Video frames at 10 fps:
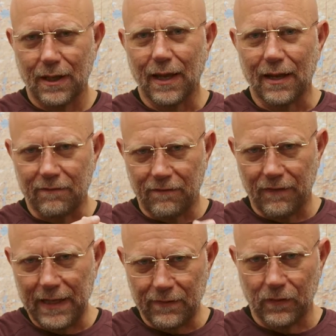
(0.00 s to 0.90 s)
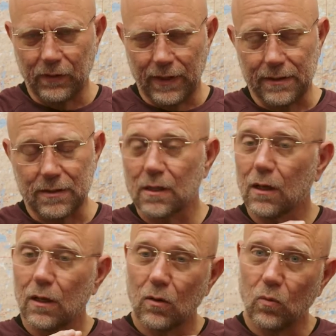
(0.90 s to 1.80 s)
and faithfulness
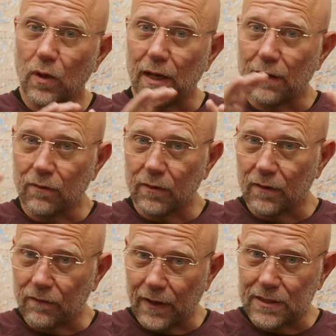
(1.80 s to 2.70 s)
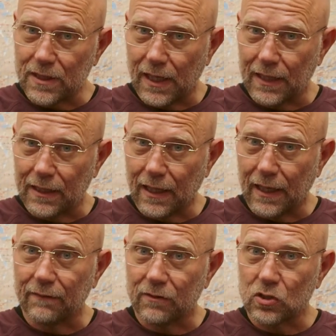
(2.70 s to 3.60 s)
whenever they're facing any
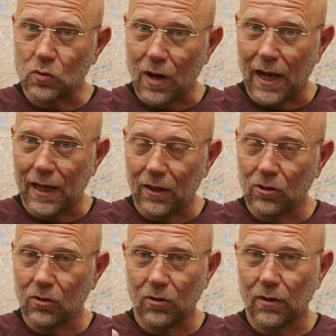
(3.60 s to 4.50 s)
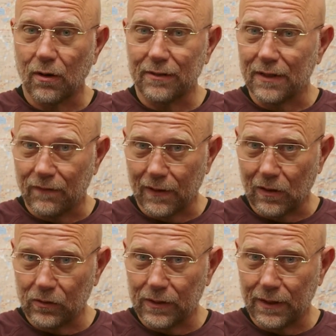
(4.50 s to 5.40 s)
kind of a trial or
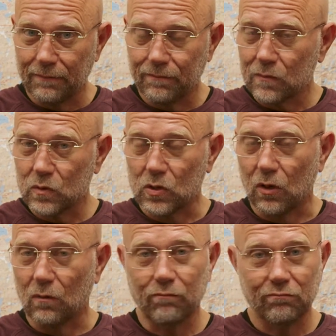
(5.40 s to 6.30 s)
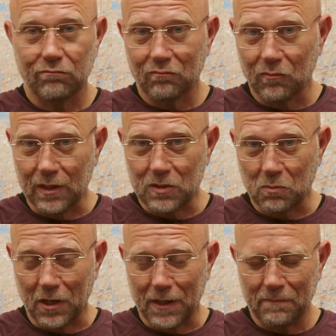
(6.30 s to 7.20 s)
difficulty. So let's
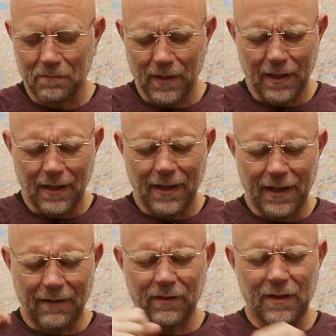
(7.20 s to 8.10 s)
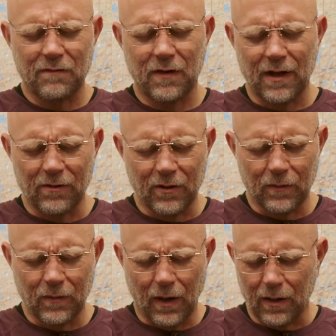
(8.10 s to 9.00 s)
pray. Heavenly
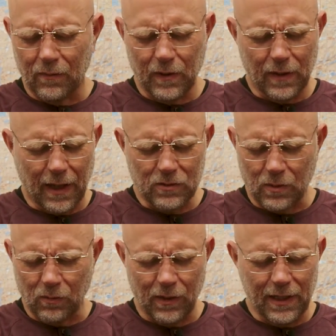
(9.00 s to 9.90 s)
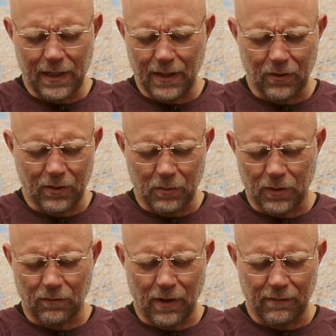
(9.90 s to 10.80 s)
Father, uh, we, as we read here in the
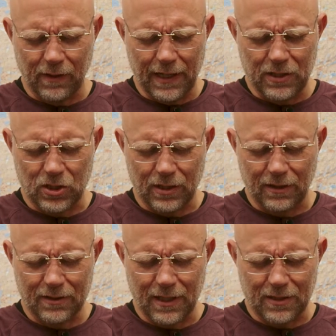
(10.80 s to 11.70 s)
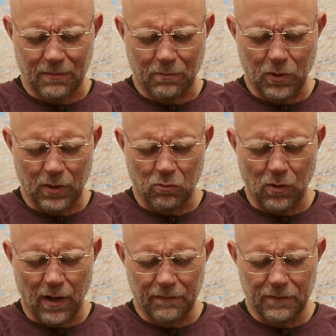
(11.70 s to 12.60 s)
book of Revelation, it looks like some pretty
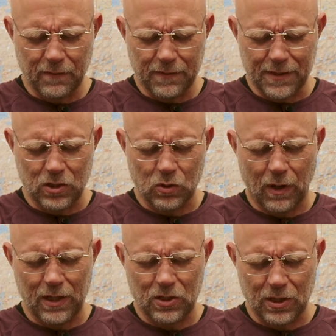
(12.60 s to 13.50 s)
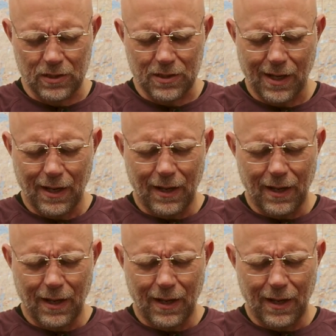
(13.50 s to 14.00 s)
rough situations,